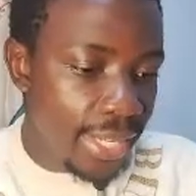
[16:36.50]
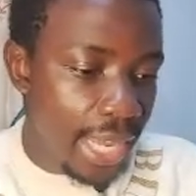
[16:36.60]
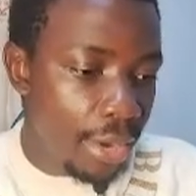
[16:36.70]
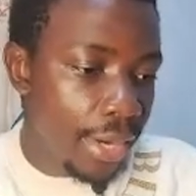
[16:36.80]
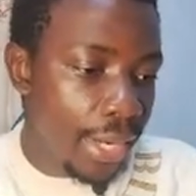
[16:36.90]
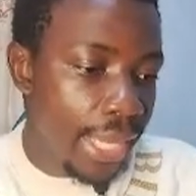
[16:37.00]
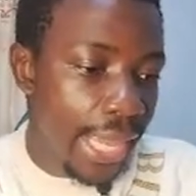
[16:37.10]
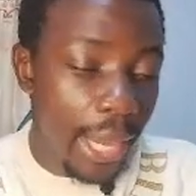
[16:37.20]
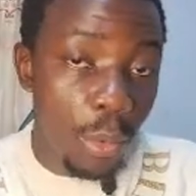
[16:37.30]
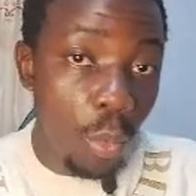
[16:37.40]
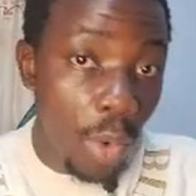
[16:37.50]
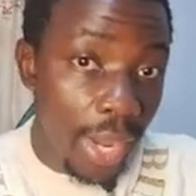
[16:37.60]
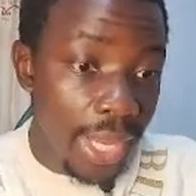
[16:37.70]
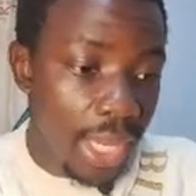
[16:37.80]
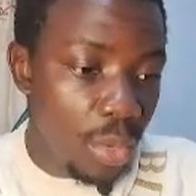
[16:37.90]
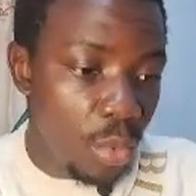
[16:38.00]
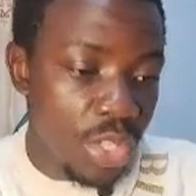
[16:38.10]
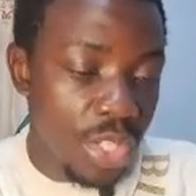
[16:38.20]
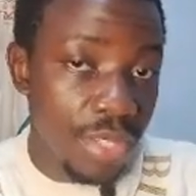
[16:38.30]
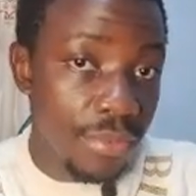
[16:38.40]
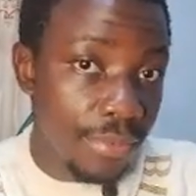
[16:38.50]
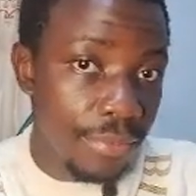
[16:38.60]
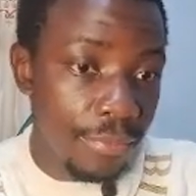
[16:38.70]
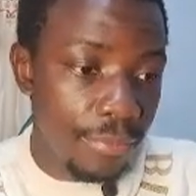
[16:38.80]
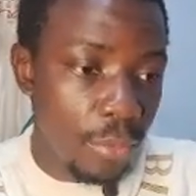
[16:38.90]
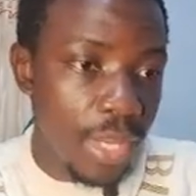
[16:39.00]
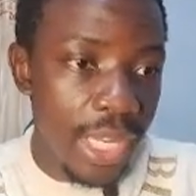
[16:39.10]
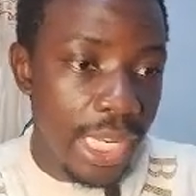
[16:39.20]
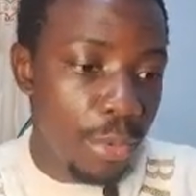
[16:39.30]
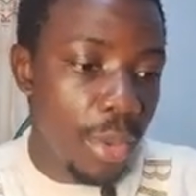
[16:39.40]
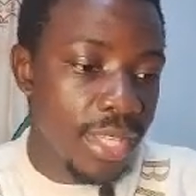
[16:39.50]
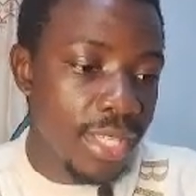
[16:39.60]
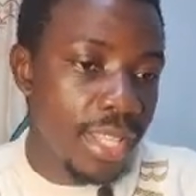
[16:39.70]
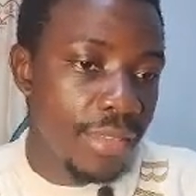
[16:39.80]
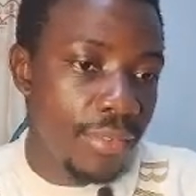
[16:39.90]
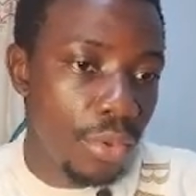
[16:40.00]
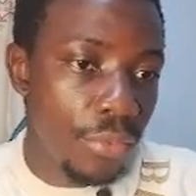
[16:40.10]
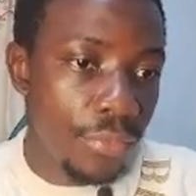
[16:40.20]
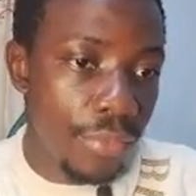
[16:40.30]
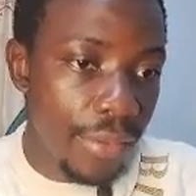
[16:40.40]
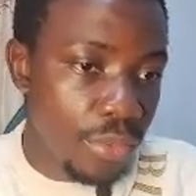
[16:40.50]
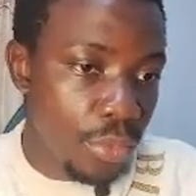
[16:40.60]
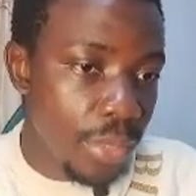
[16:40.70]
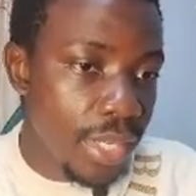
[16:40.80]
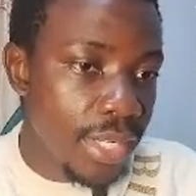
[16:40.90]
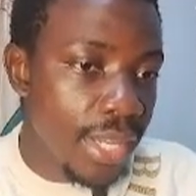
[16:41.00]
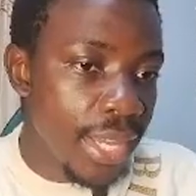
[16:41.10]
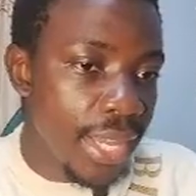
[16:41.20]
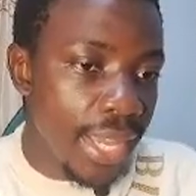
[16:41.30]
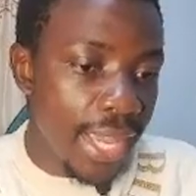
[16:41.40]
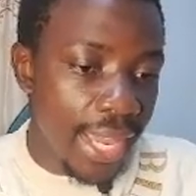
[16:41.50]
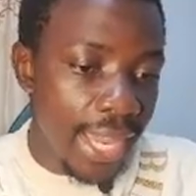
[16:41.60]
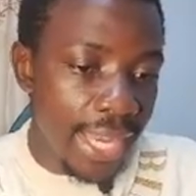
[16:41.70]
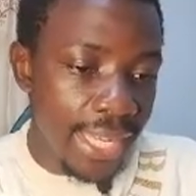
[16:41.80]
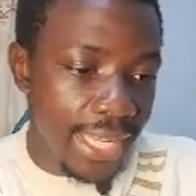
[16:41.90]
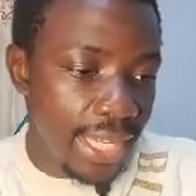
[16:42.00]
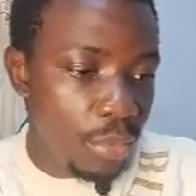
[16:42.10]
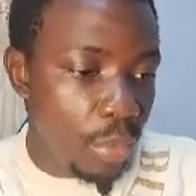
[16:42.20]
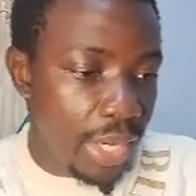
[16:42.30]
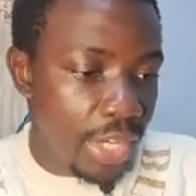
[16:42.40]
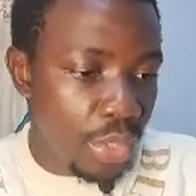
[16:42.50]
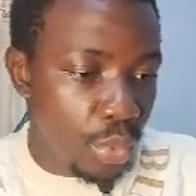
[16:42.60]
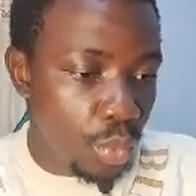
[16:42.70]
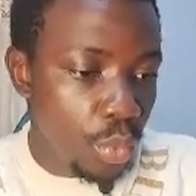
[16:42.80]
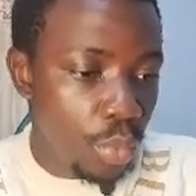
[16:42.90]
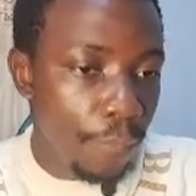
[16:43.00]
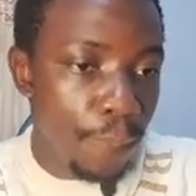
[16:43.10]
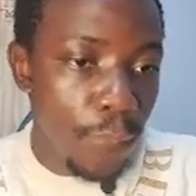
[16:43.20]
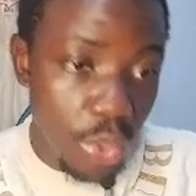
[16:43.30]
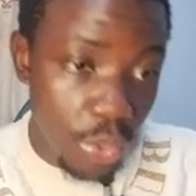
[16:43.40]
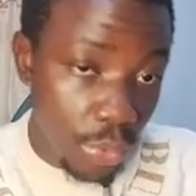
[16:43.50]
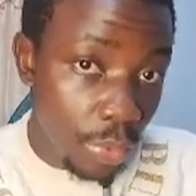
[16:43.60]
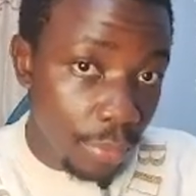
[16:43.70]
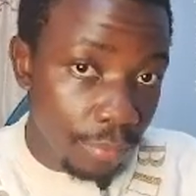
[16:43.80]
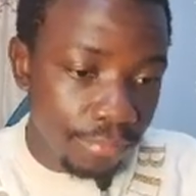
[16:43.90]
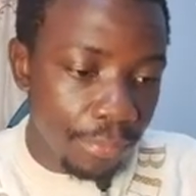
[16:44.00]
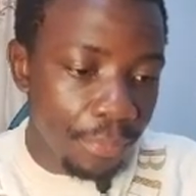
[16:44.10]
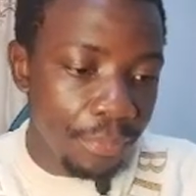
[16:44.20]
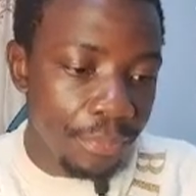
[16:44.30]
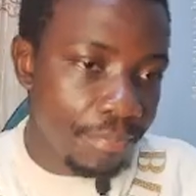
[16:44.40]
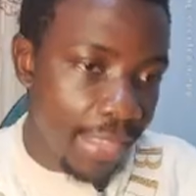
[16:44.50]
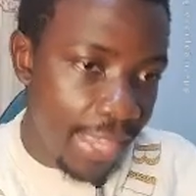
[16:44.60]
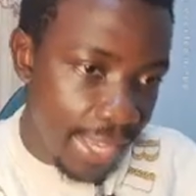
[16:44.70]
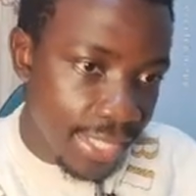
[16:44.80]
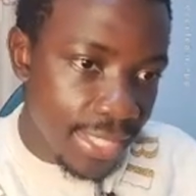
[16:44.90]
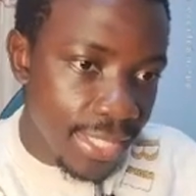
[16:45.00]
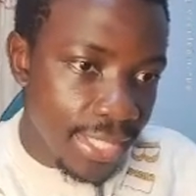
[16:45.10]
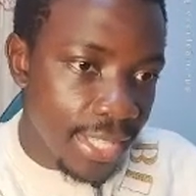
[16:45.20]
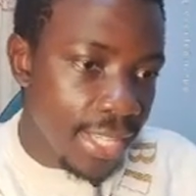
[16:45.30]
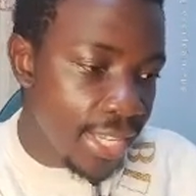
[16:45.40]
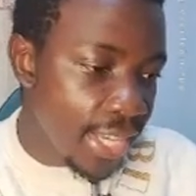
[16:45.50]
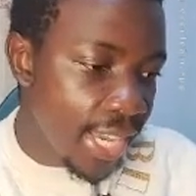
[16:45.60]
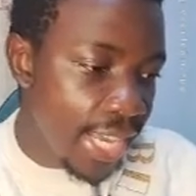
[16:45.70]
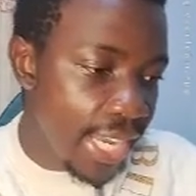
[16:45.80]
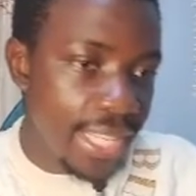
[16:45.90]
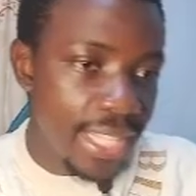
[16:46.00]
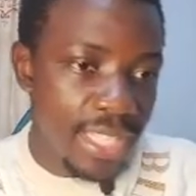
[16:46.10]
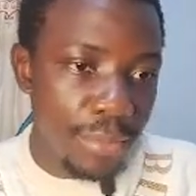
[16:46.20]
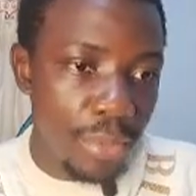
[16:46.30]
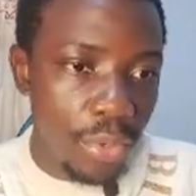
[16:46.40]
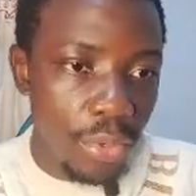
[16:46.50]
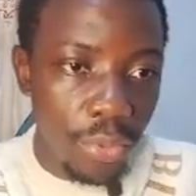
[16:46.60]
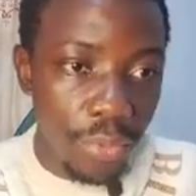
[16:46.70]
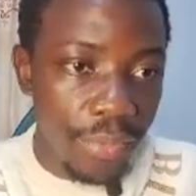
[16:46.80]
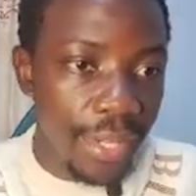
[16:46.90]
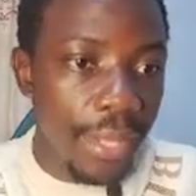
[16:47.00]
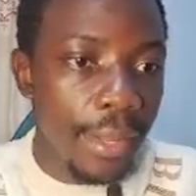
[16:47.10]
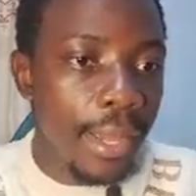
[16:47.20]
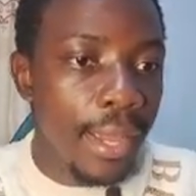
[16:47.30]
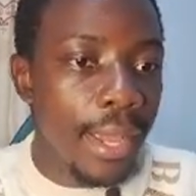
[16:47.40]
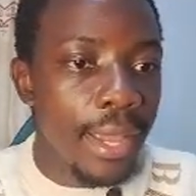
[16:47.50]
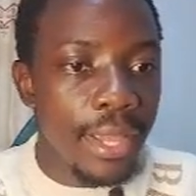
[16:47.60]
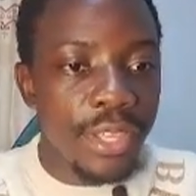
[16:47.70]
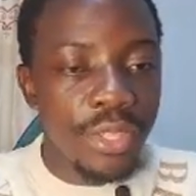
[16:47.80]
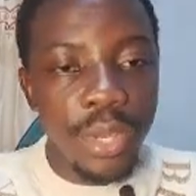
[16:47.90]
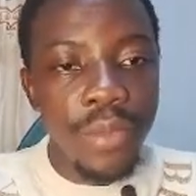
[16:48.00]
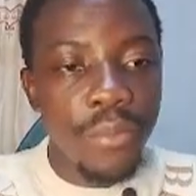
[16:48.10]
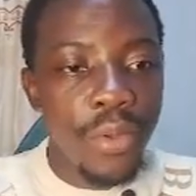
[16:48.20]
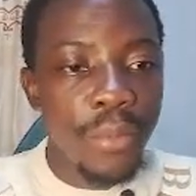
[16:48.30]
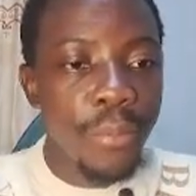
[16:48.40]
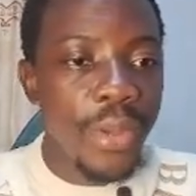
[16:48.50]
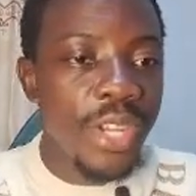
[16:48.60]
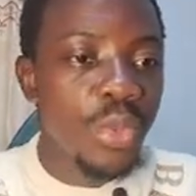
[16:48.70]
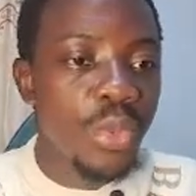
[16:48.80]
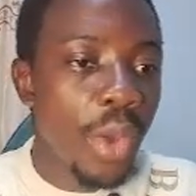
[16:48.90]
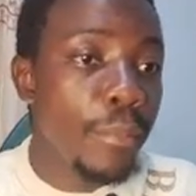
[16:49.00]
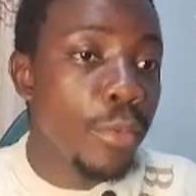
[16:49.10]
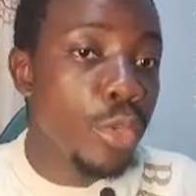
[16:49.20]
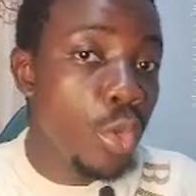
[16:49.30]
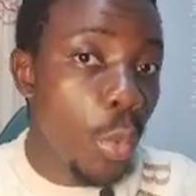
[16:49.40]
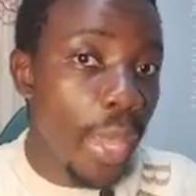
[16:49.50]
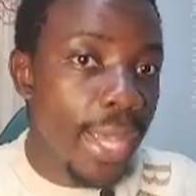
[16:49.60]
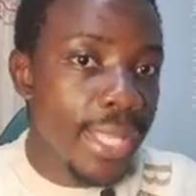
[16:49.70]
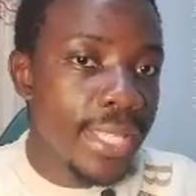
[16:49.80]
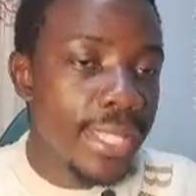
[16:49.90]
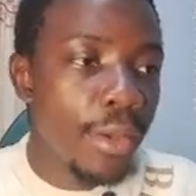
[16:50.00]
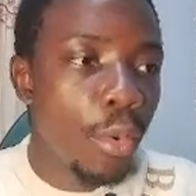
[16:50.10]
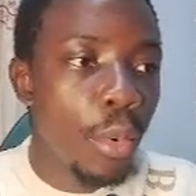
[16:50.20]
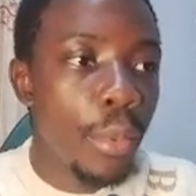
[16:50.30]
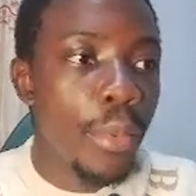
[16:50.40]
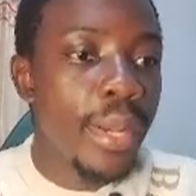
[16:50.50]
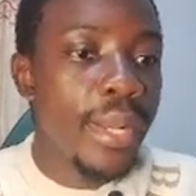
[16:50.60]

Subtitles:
our y, which is we assign the value of 5 to it, and then we do modulo x and add the semicolon over there. So if we print y modulo x, we will